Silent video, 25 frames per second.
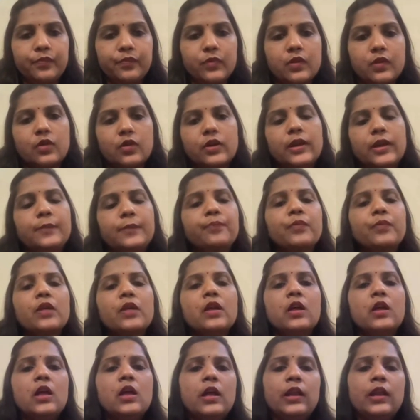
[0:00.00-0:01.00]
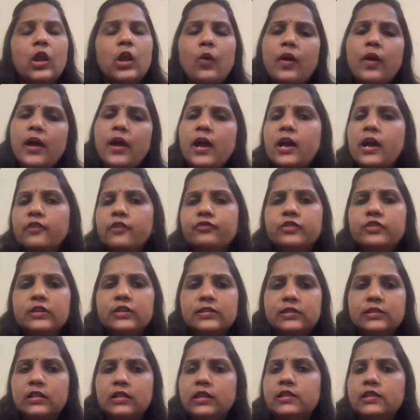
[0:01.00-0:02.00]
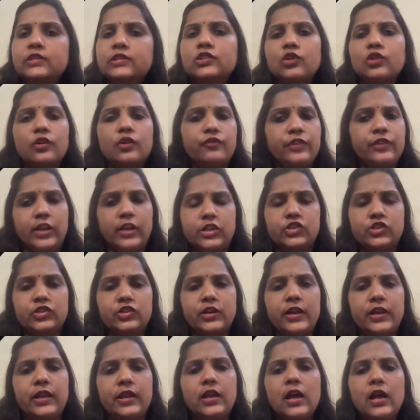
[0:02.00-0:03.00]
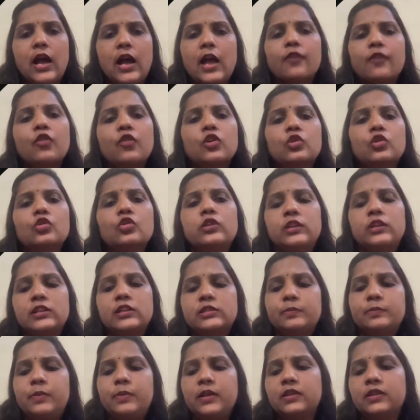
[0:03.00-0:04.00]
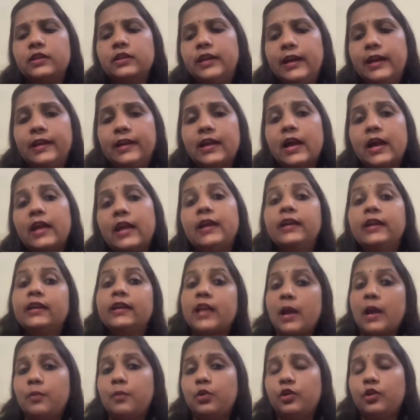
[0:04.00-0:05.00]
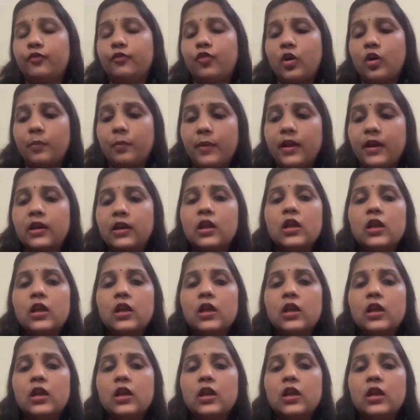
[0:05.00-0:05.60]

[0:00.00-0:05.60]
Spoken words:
Okay, now I have this list of dictionary. I want to display the data in tabular format.